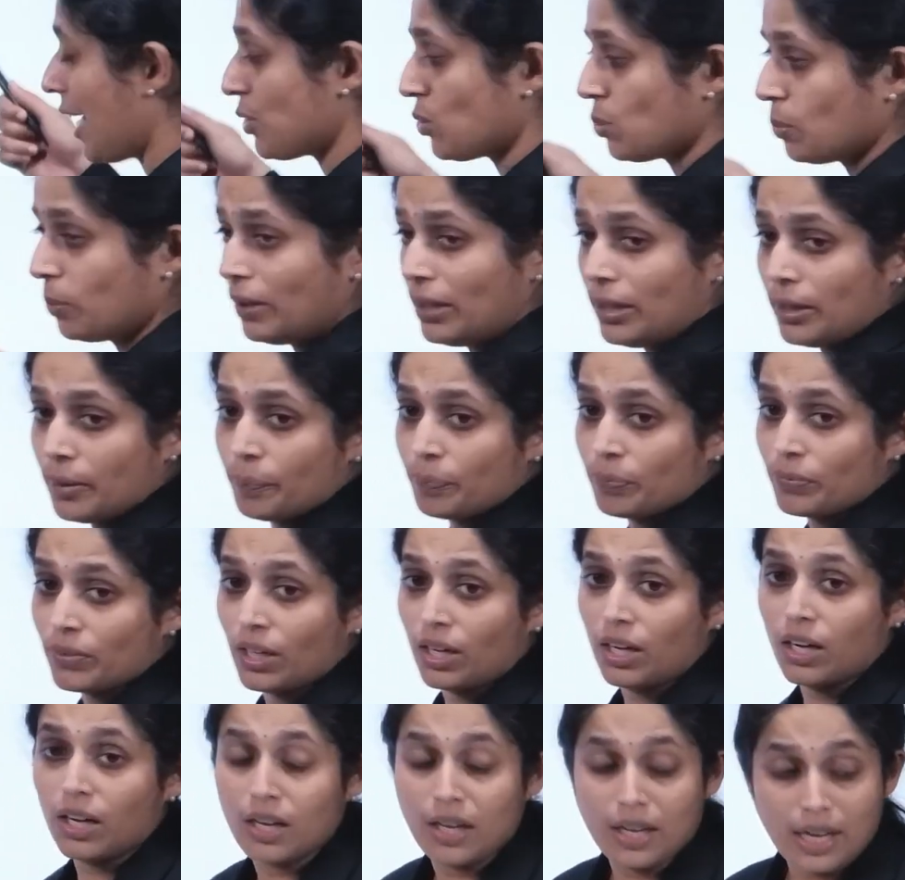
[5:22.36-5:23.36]
has to be
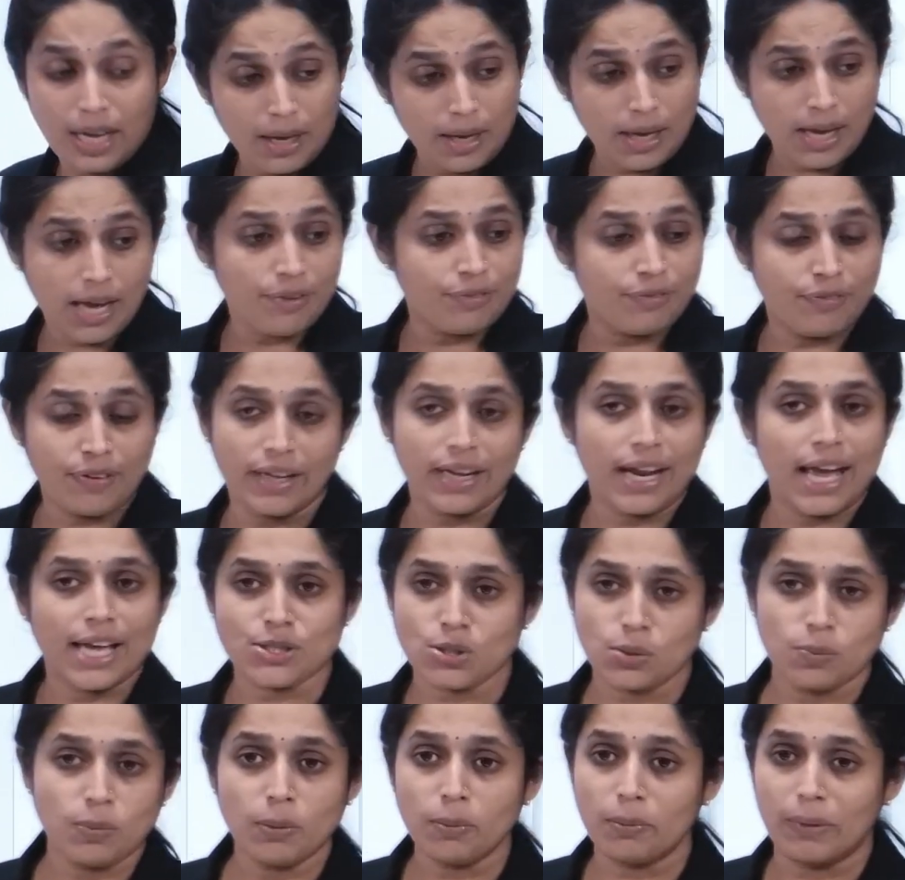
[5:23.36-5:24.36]
FIR
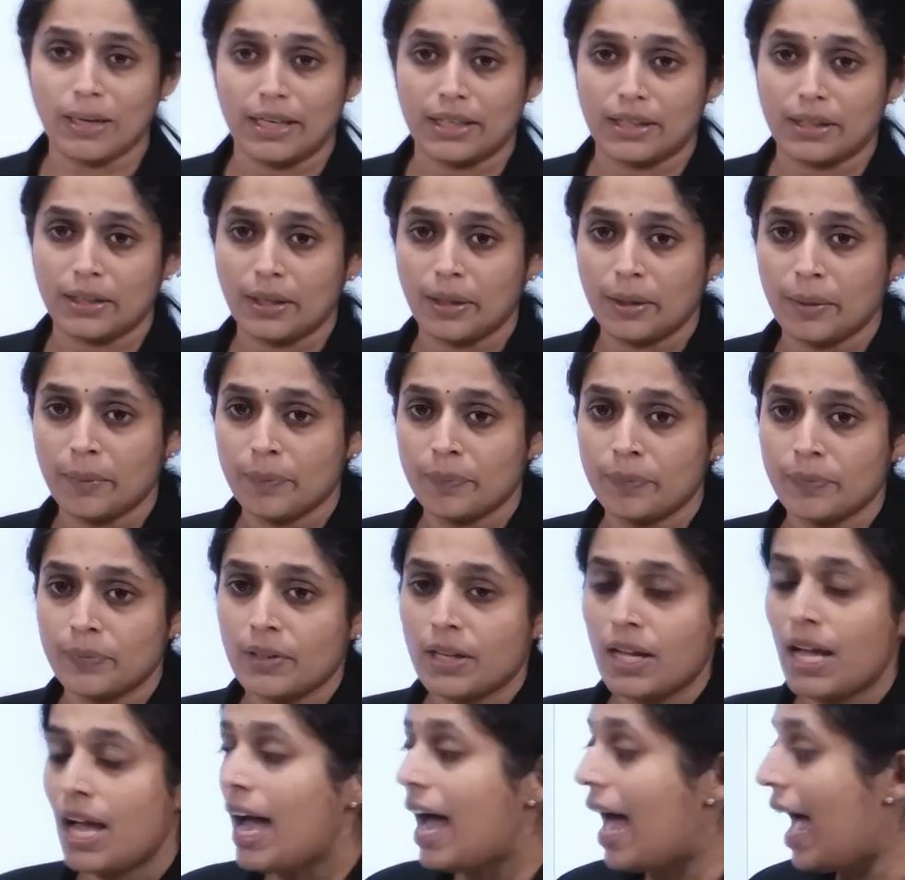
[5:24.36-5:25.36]
has to be made.
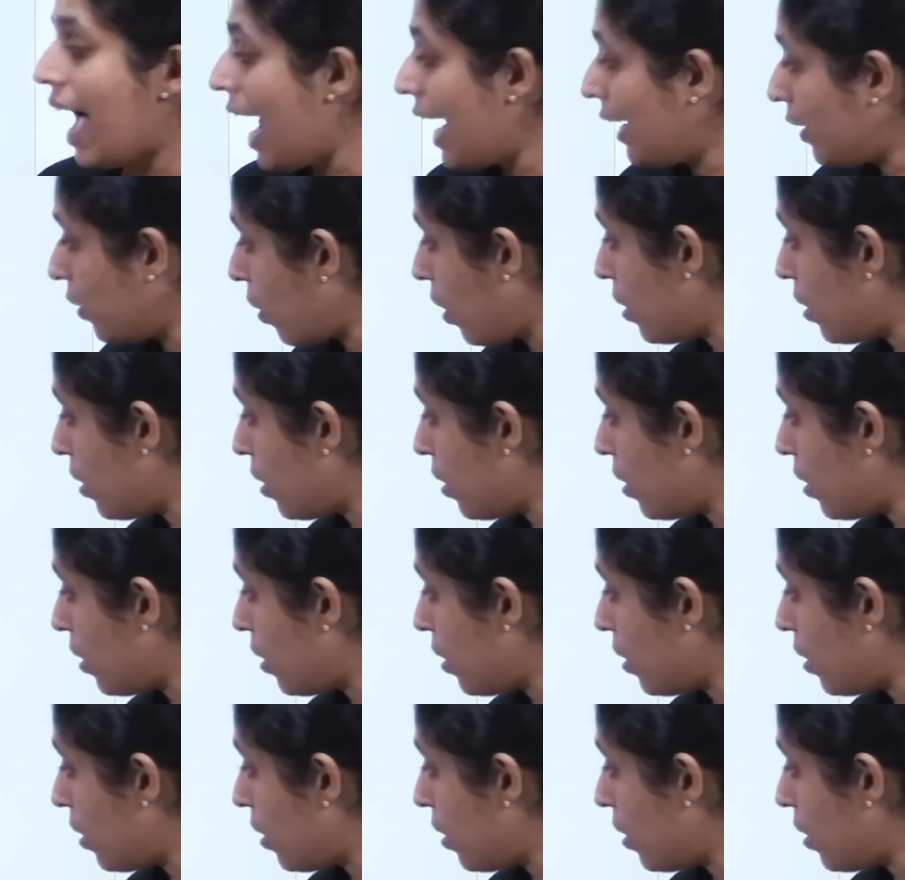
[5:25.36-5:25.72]
And